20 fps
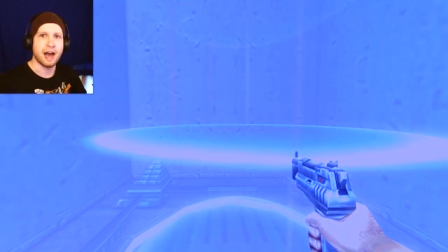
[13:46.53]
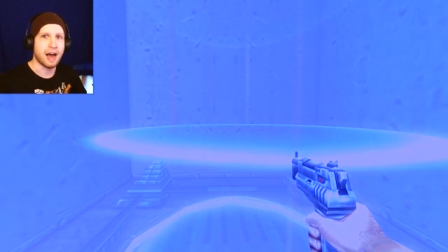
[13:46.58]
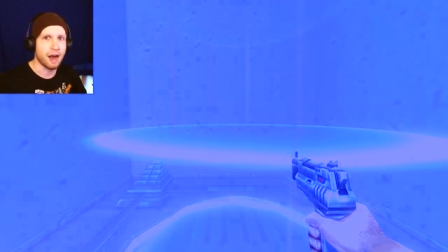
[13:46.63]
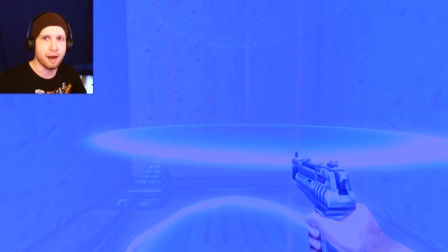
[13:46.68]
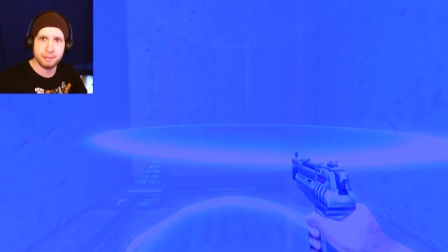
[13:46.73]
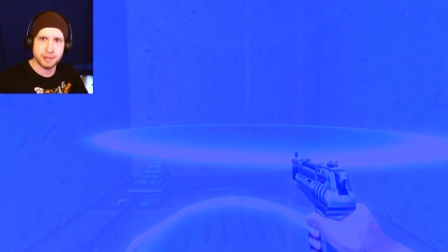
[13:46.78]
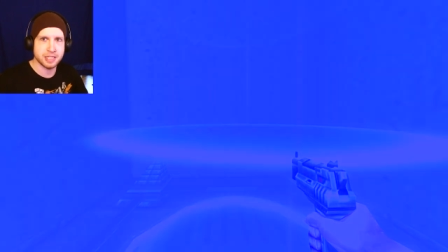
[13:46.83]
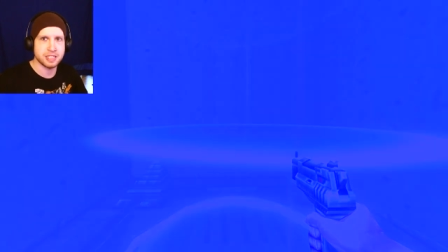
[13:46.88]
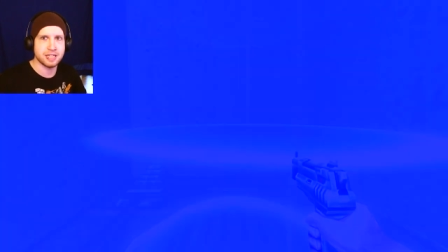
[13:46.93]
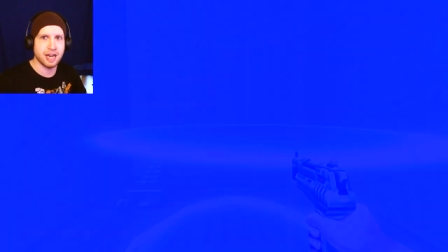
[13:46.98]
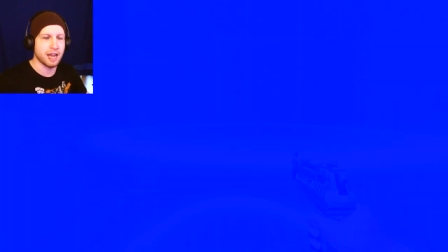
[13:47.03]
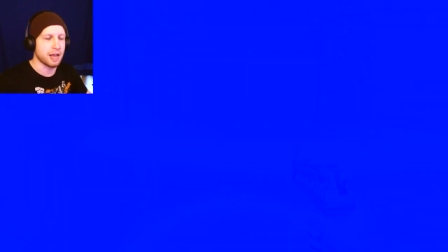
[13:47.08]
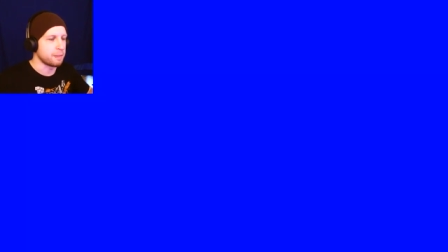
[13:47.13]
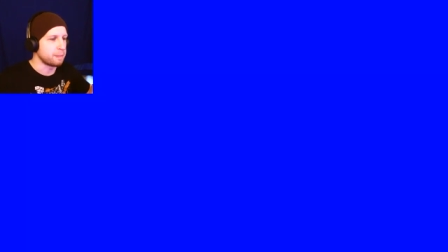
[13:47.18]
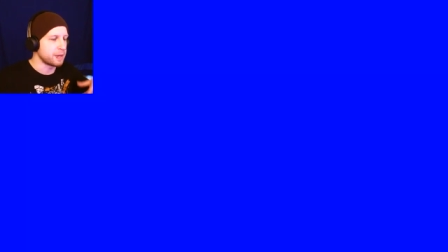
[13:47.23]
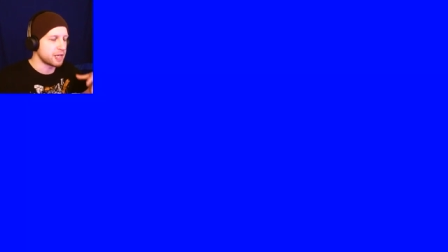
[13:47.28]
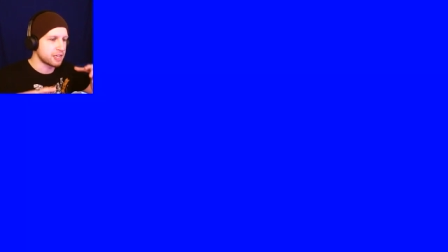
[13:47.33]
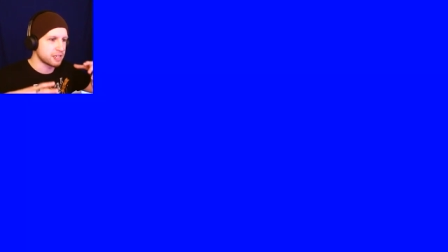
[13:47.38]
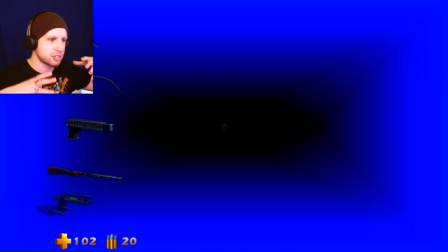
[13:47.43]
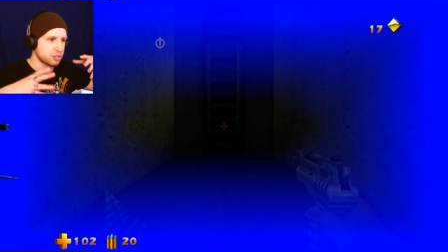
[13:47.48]
I'm
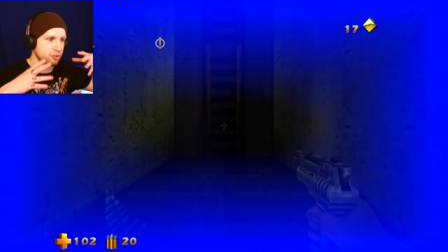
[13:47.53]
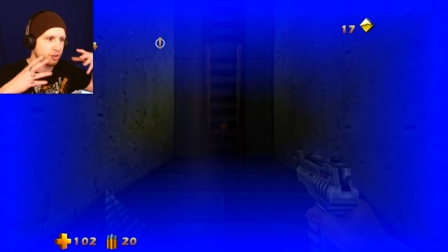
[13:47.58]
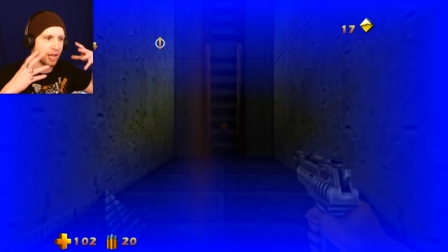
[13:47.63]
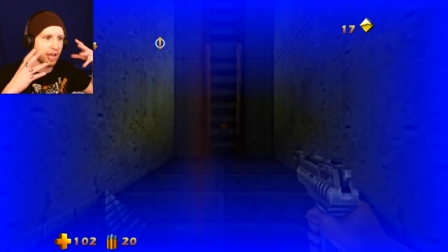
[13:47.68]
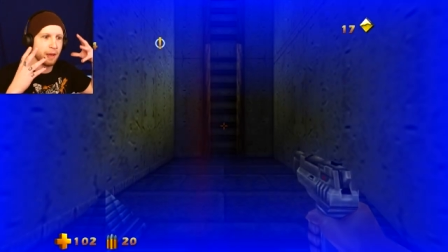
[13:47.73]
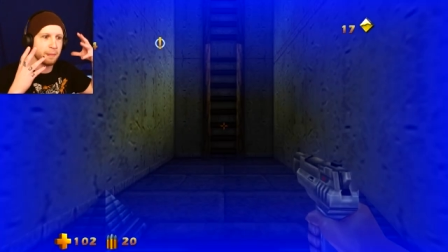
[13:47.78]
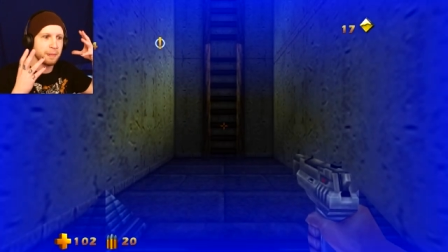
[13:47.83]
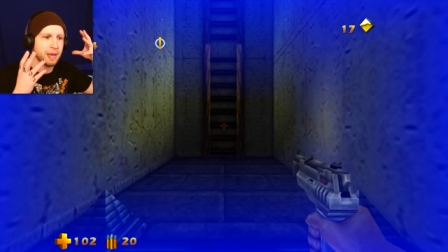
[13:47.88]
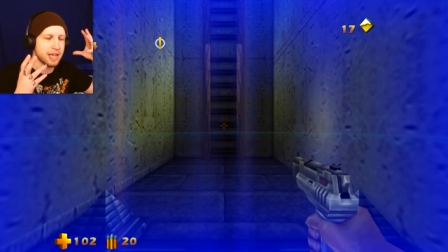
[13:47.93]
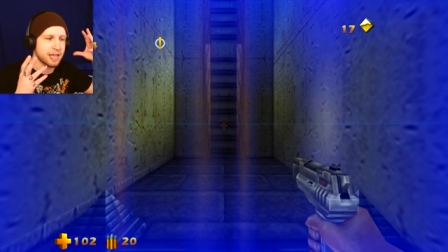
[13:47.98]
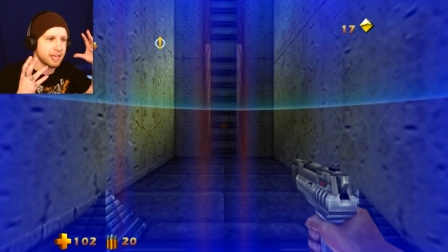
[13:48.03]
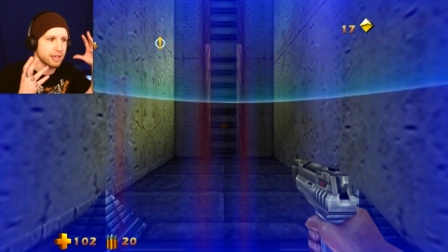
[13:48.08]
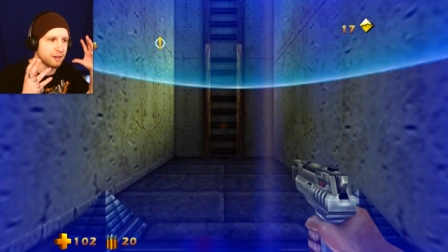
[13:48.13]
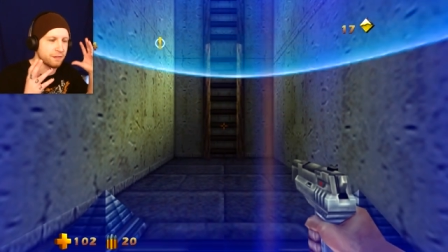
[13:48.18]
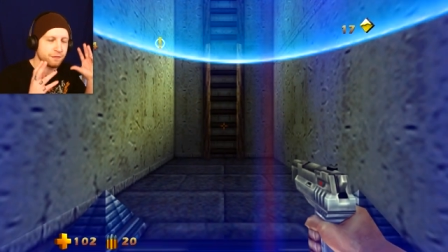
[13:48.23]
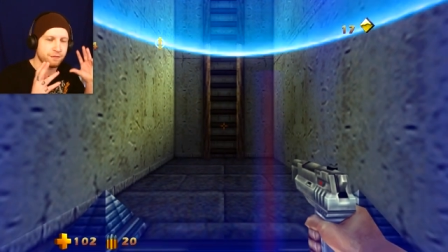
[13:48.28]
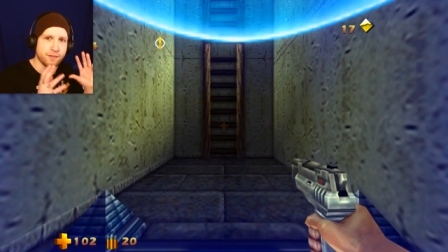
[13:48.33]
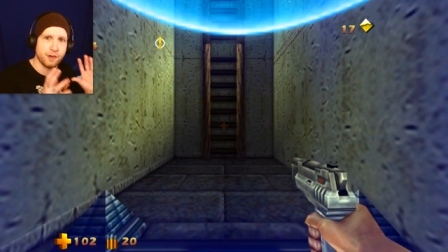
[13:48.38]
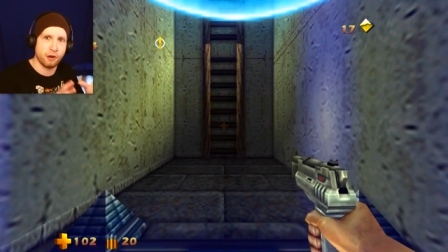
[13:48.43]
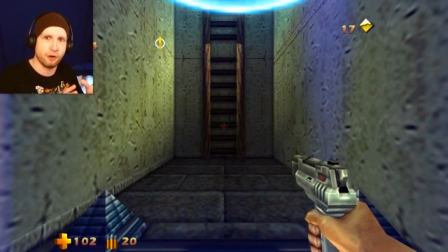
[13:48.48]
excited, because they're going to make it
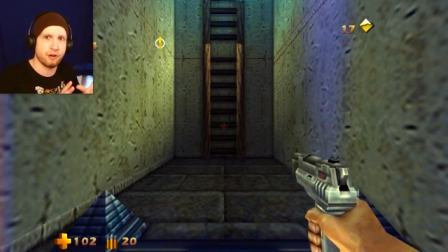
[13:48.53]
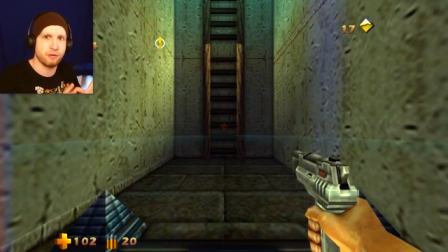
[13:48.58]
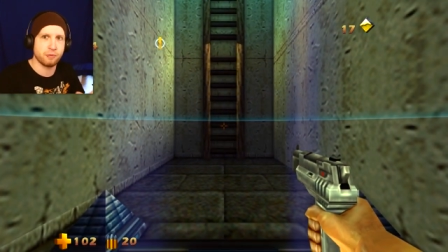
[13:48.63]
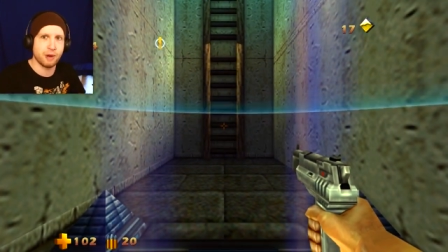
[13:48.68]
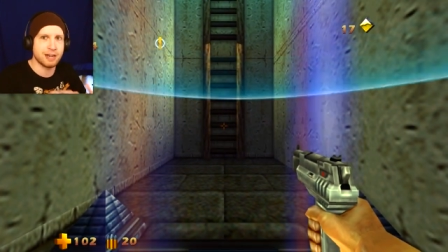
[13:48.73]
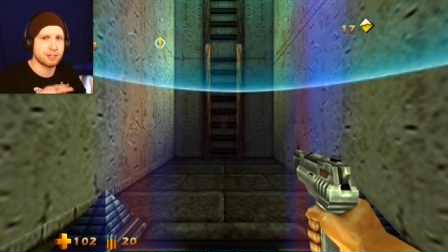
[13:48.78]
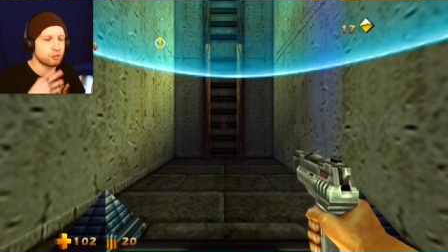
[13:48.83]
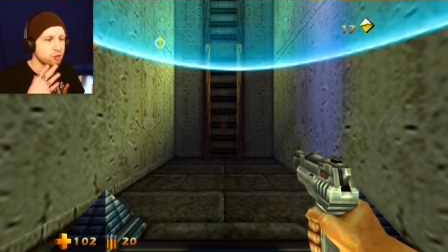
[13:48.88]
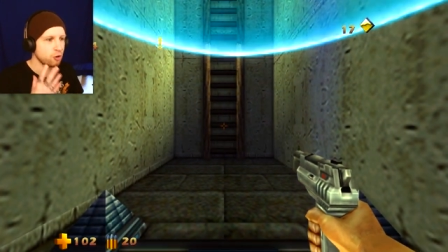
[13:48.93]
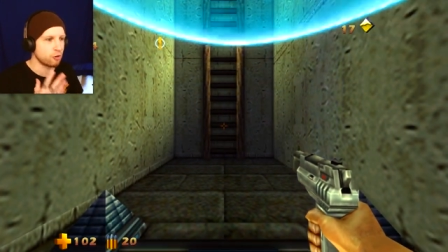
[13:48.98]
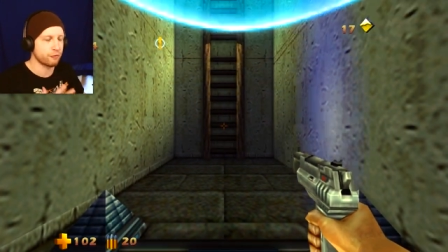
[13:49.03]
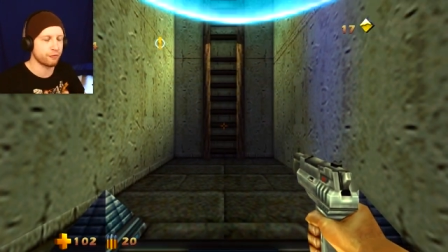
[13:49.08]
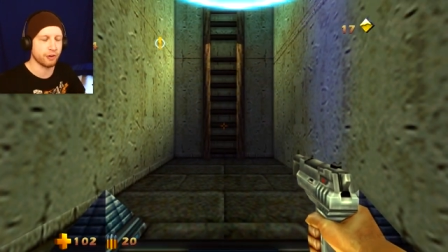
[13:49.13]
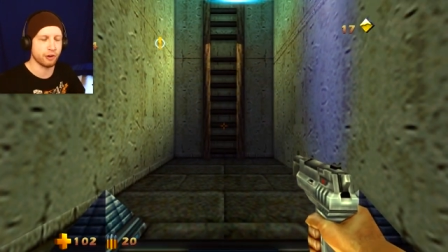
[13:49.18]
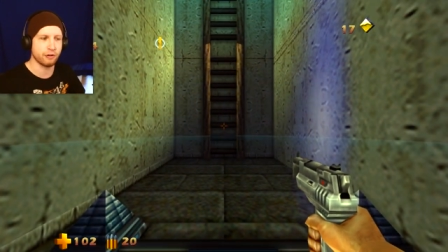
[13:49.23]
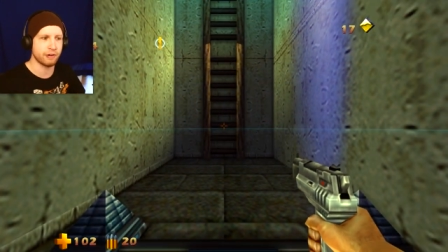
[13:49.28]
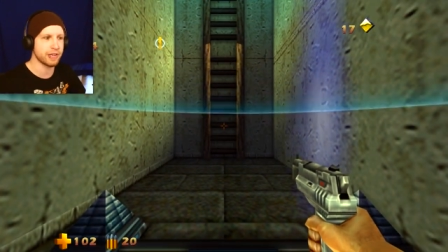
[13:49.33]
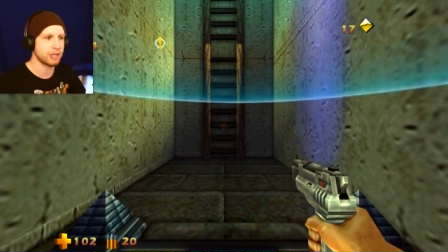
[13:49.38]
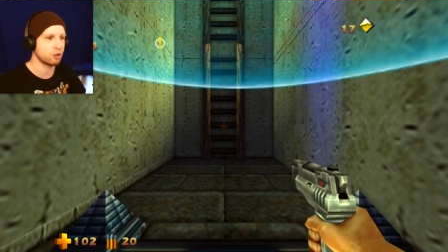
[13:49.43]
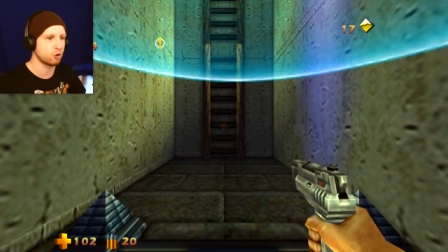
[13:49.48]
very retro,
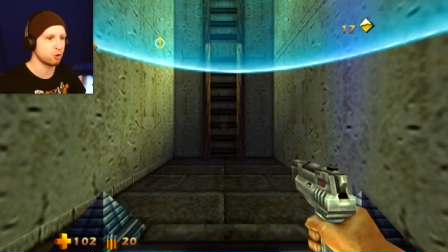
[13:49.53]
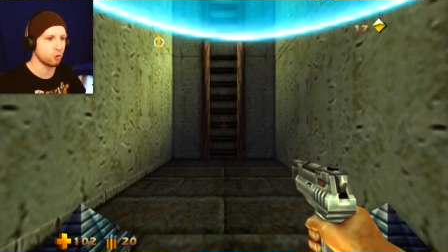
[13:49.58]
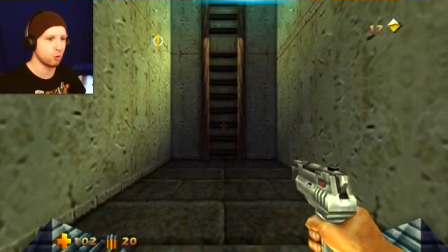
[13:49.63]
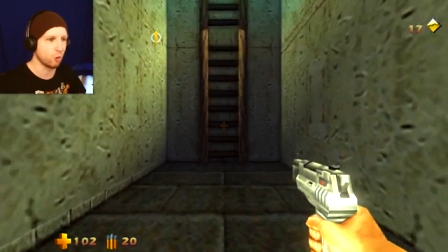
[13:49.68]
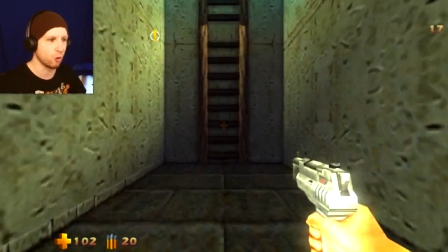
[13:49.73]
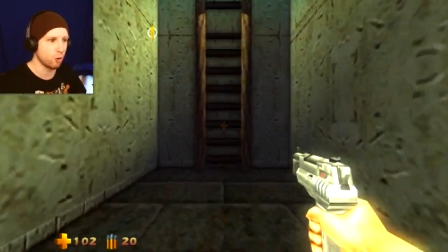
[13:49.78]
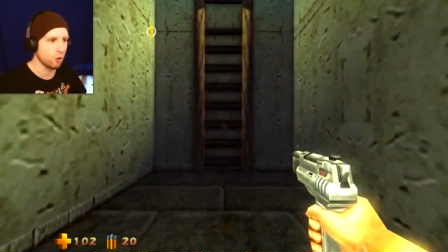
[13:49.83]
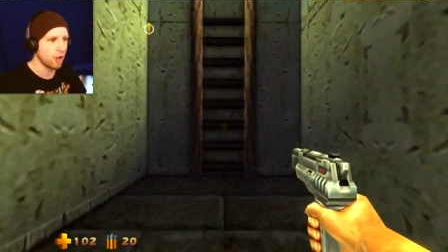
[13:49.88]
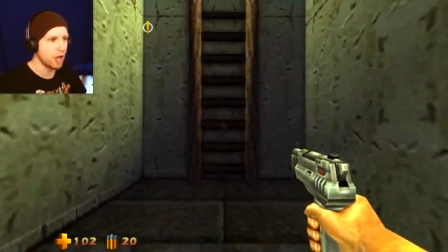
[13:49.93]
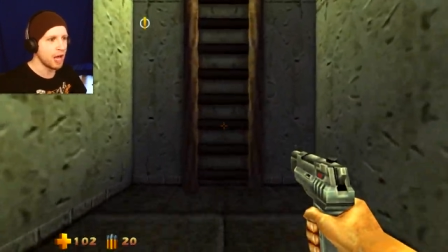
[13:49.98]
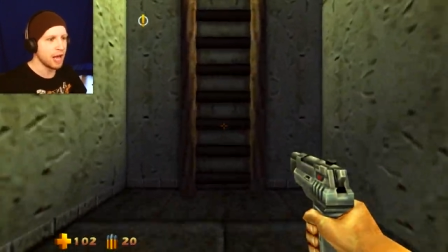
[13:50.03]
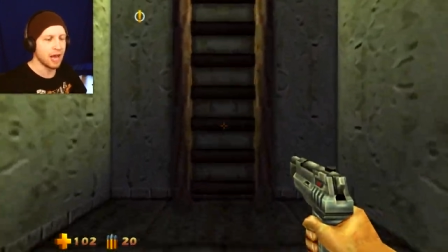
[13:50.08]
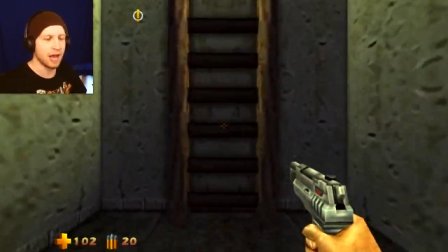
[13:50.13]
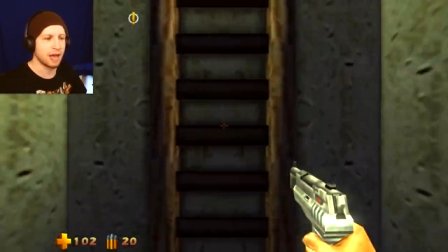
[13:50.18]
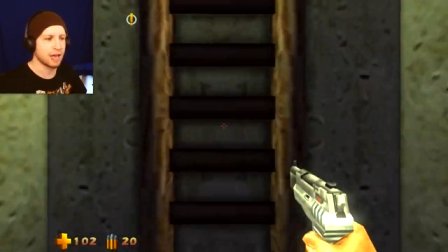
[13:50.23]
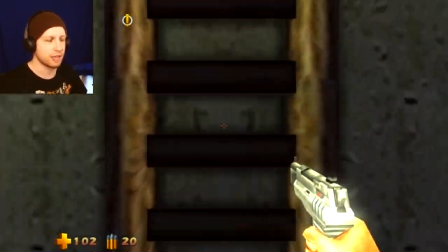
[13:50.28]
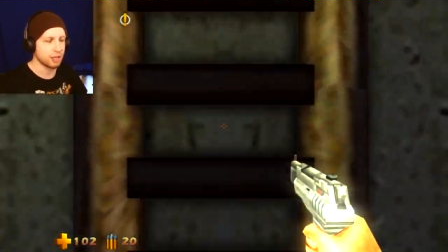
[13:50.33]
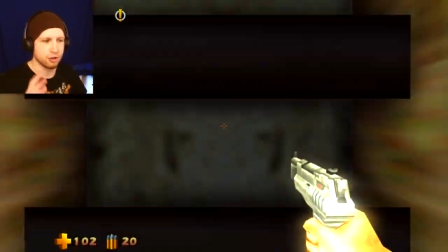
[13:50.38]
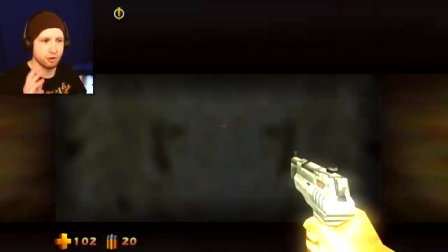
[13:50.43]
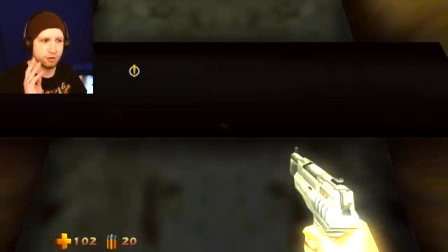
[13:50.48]
very cool. Uh, you